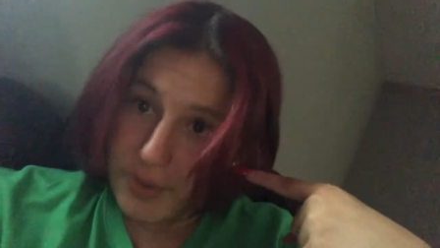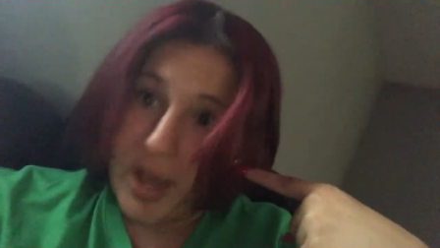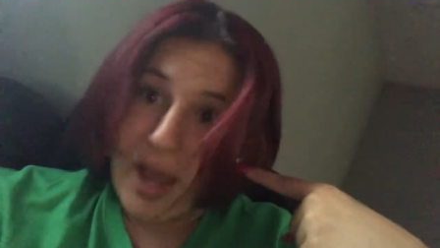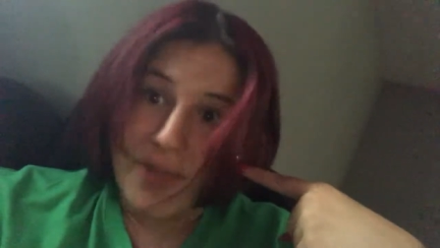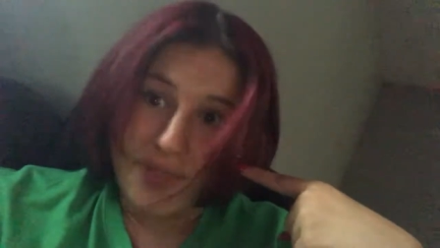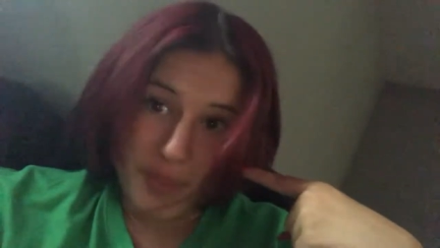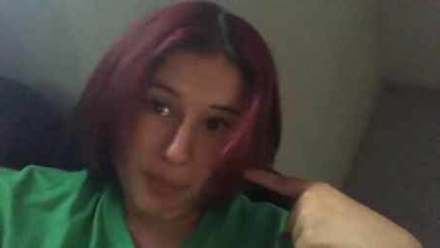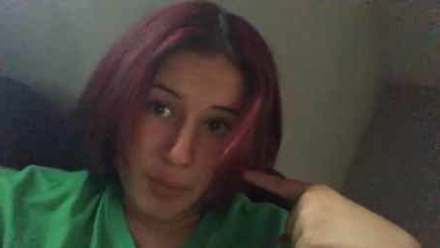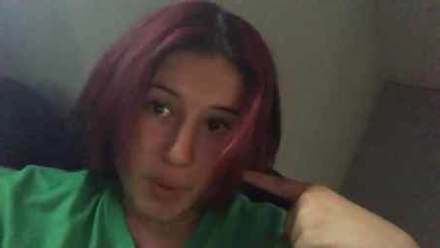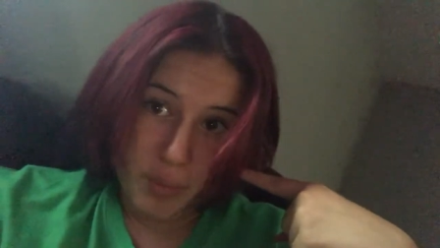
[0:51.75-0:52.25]

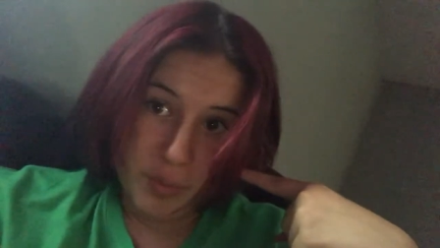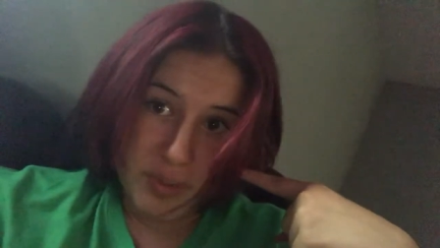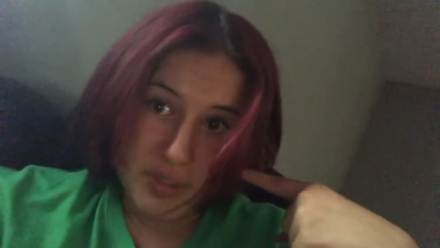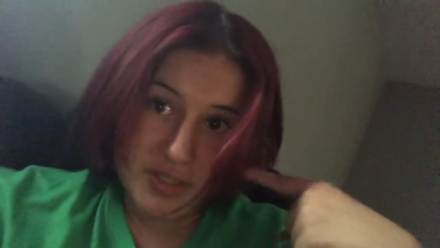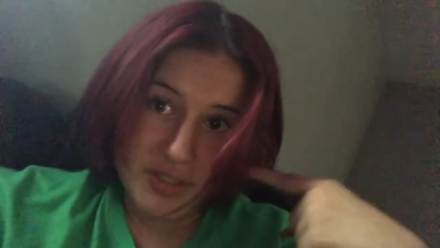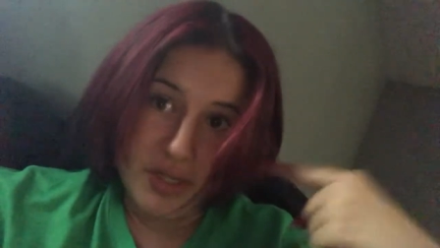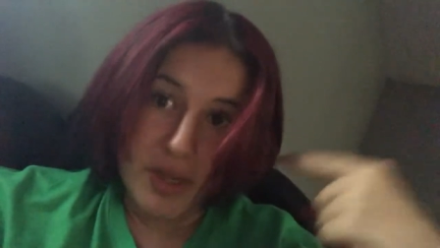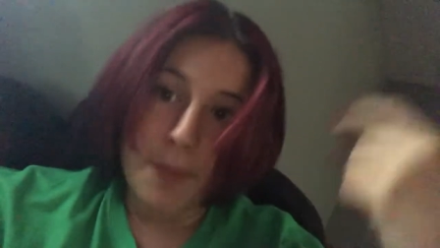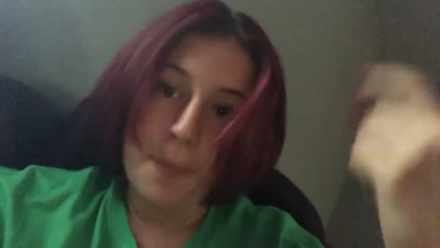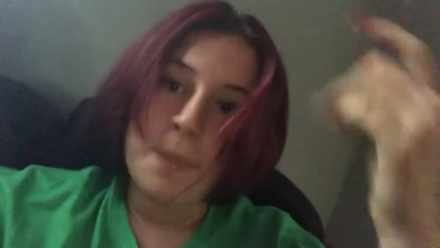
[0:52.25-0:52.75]
at the
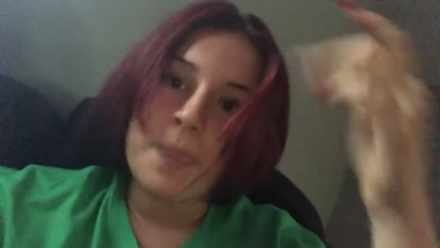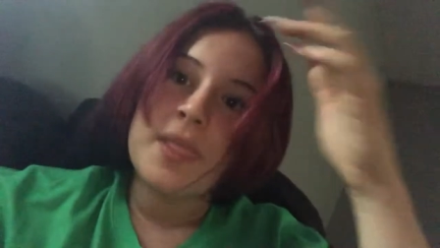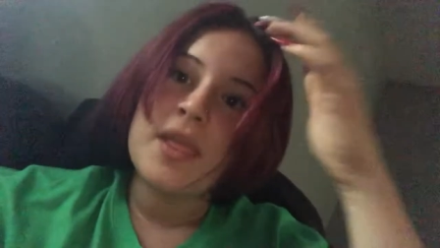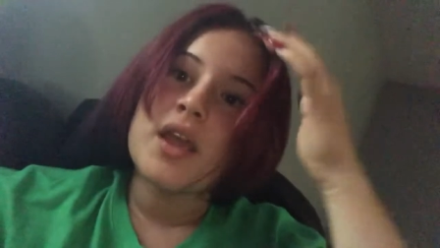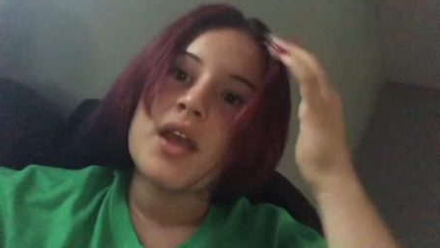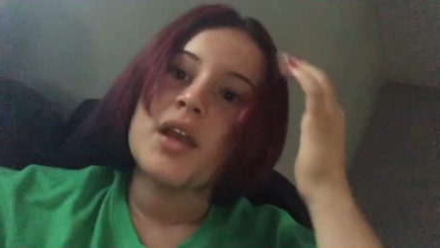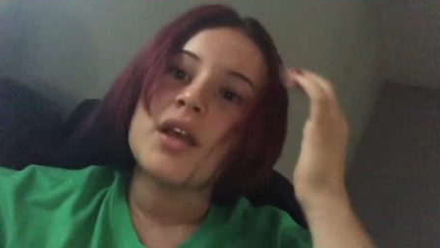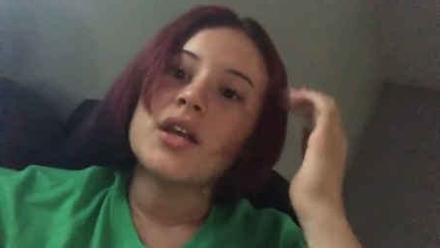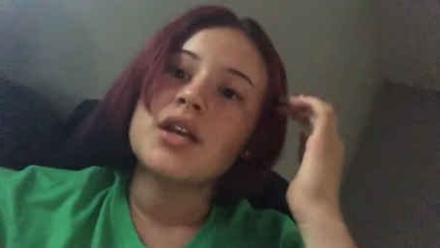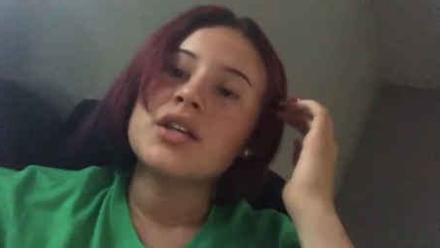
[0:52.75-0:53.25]
moment.
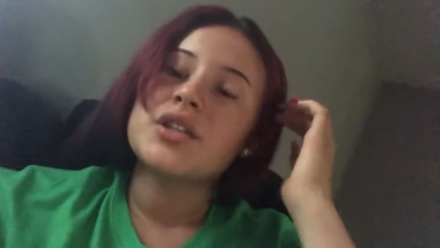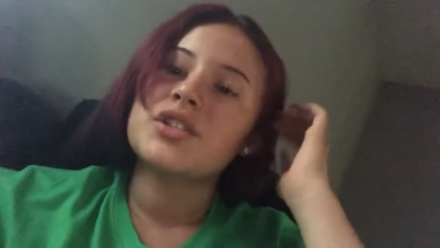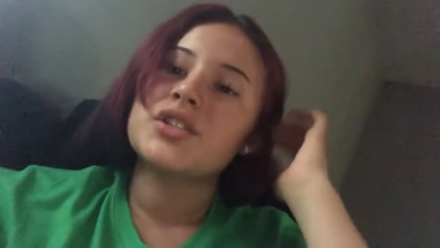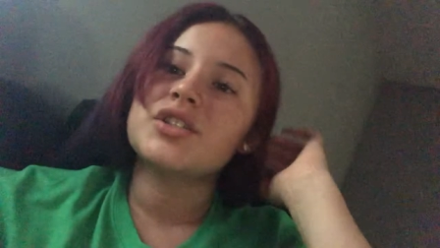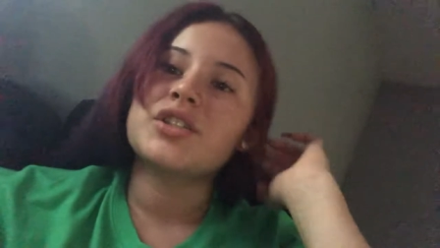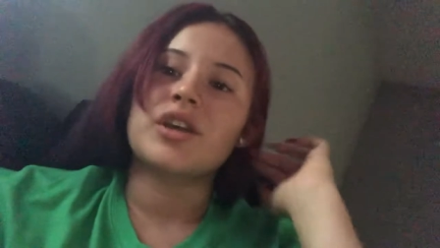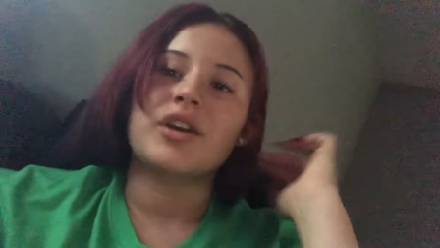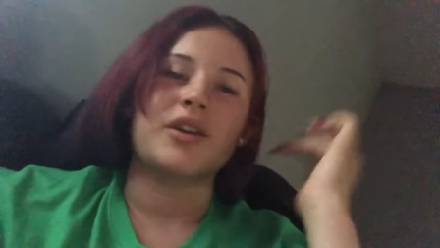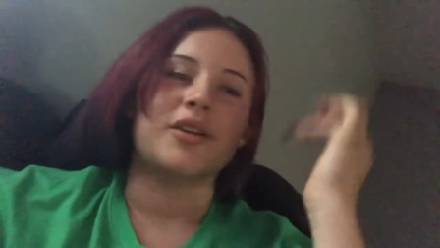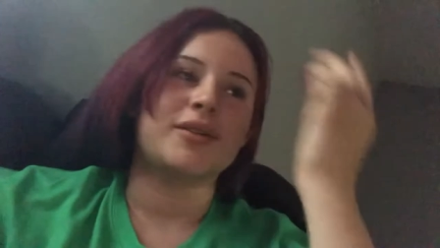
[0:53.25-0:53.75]

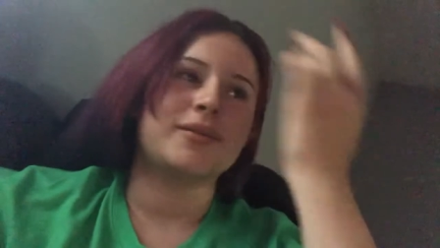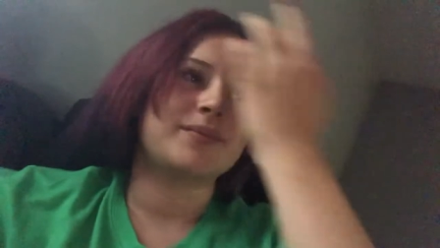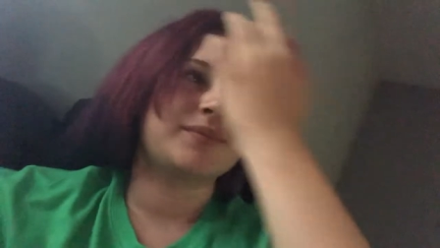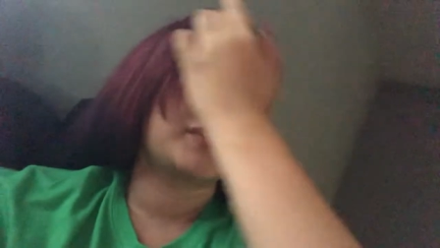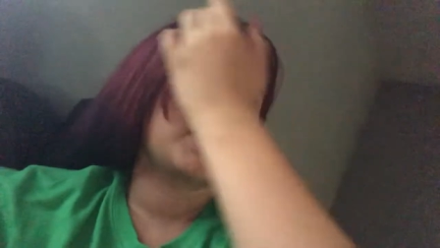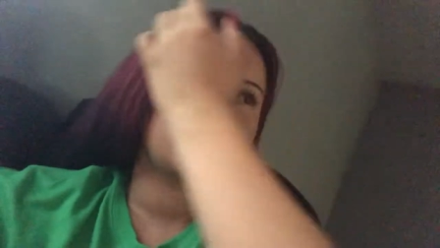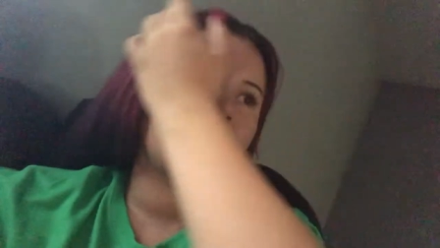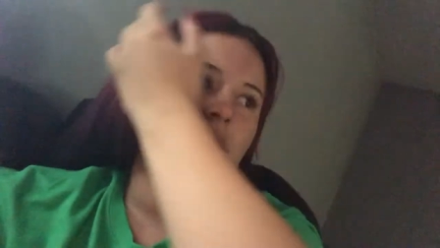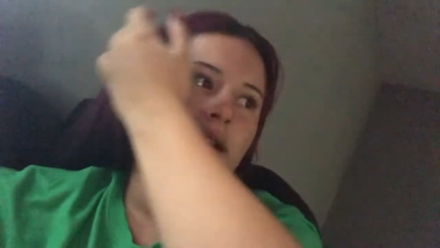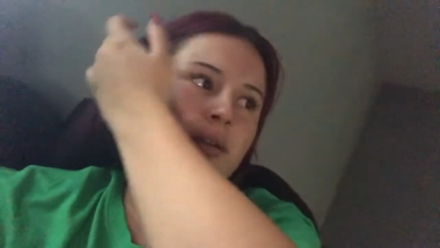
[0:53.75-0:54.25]
So,
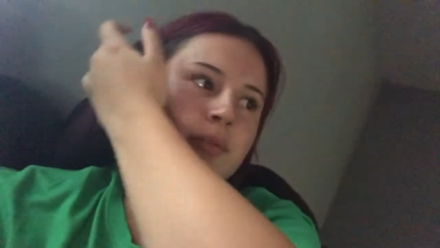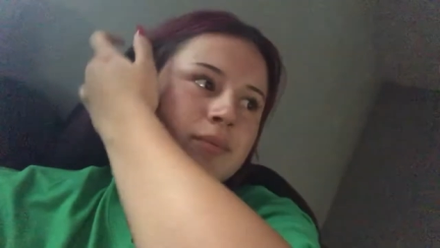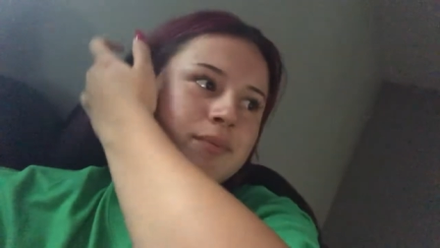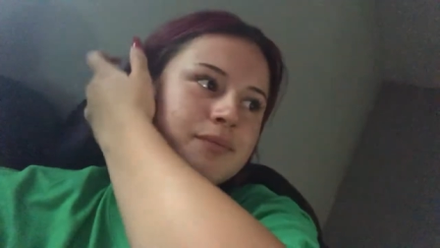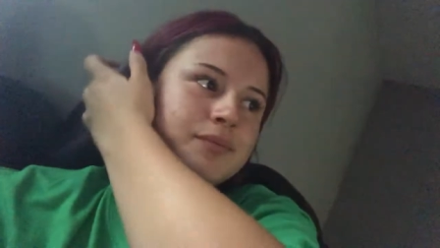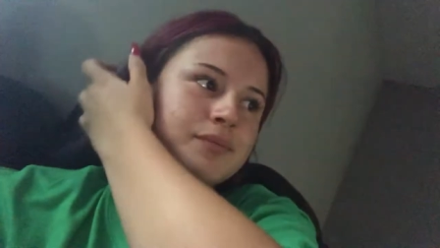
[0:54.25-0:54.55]
you know,